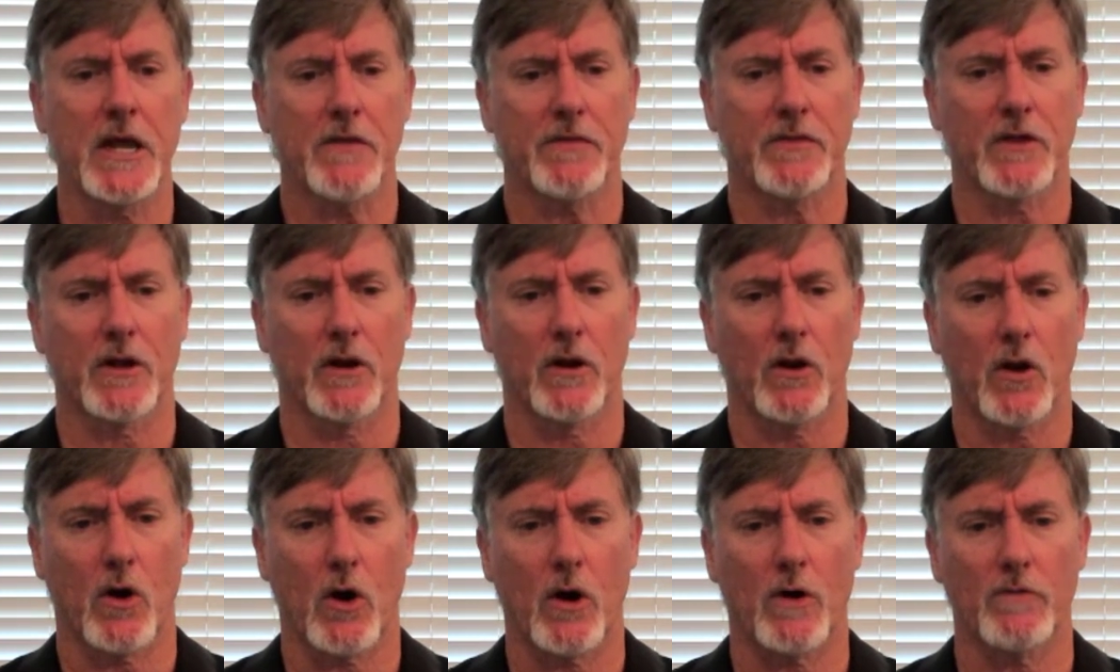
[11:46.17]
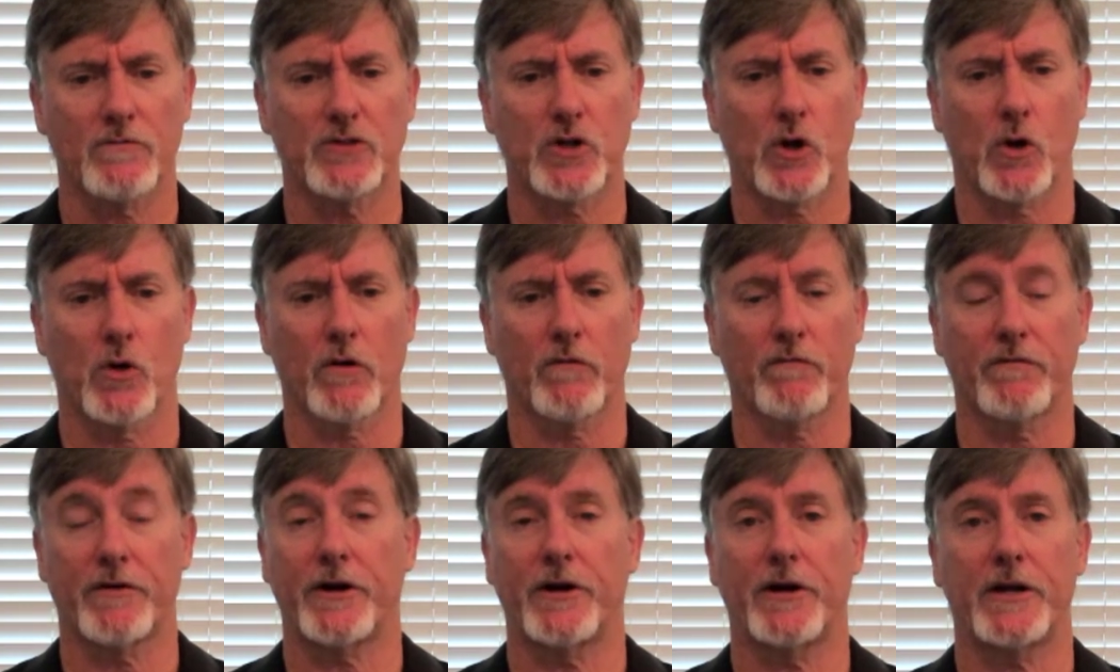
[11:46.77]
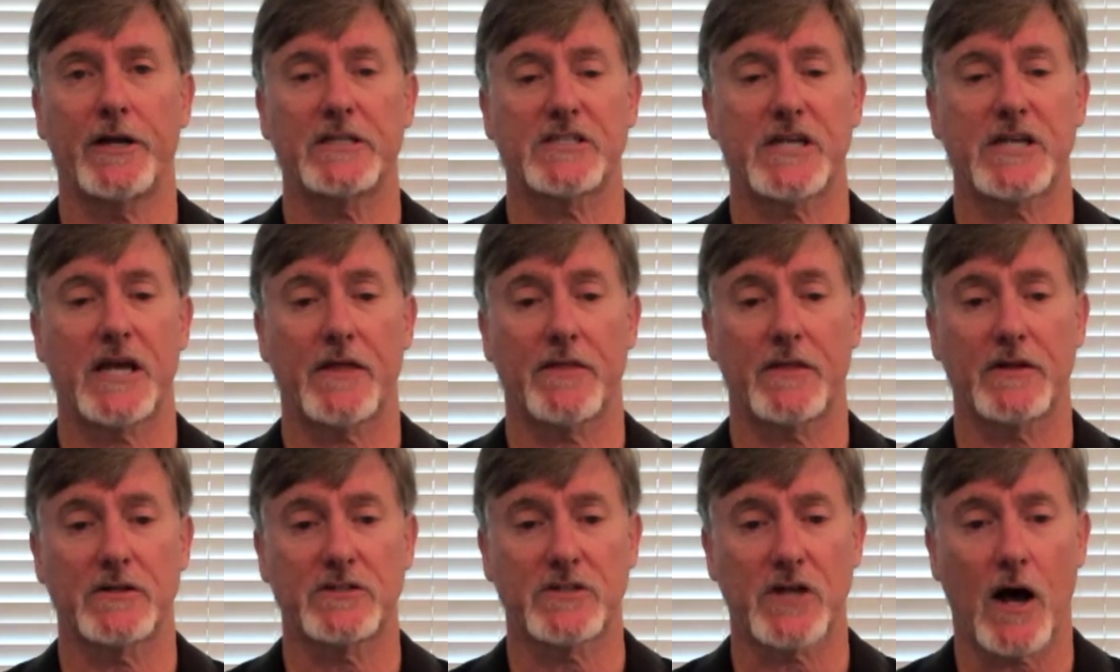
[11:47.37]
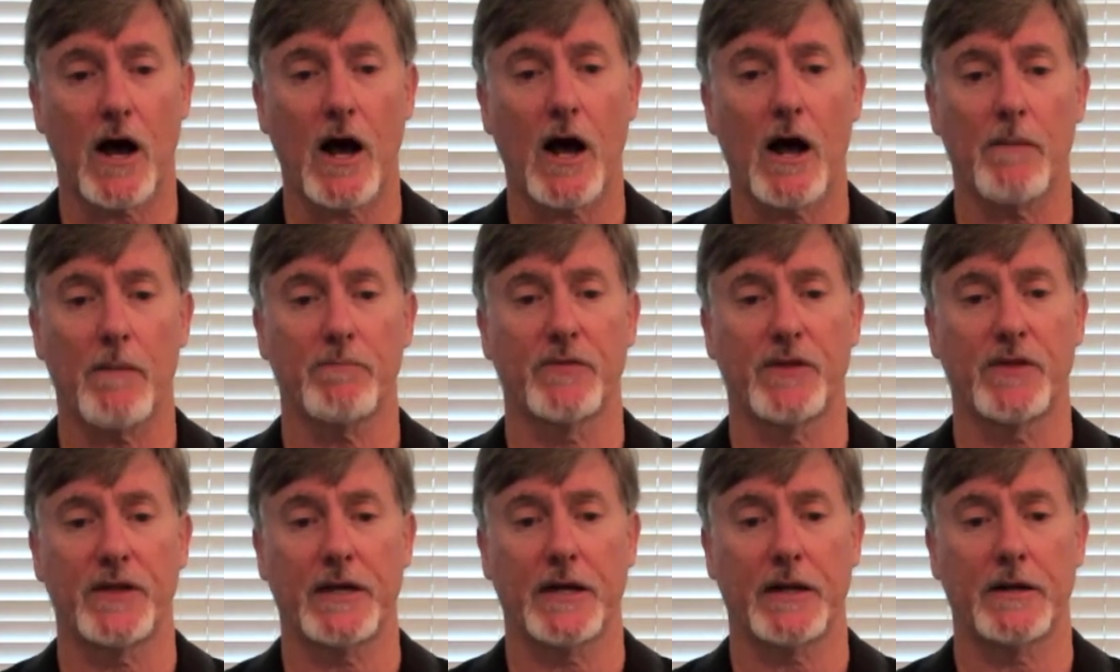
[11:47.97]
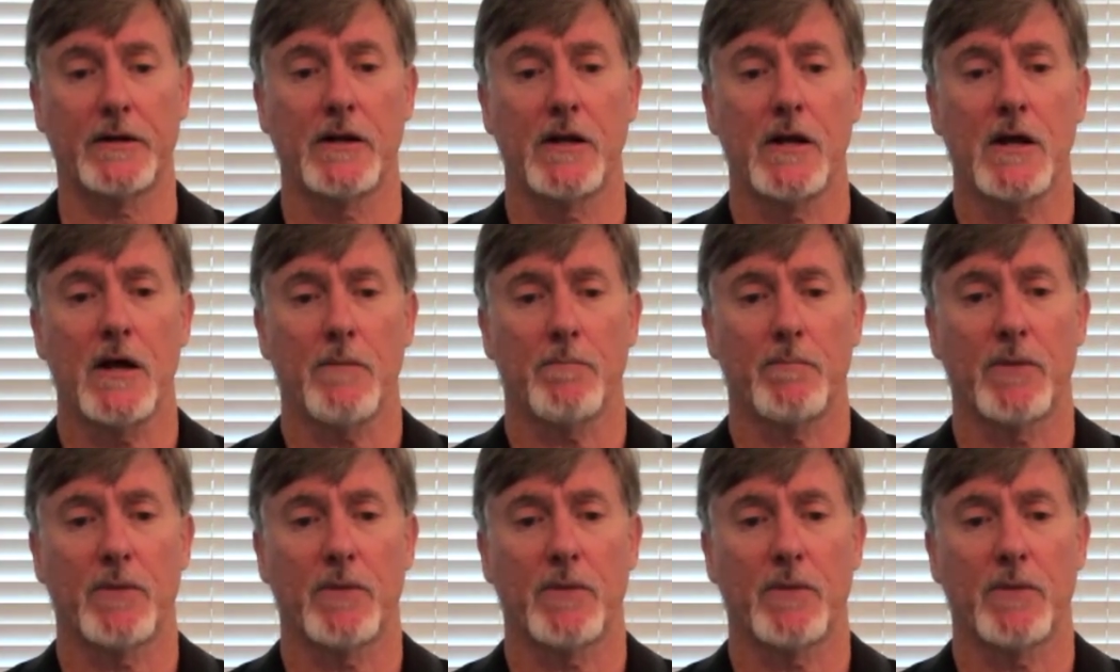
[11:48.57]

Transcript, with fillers: The law of total variance at the top then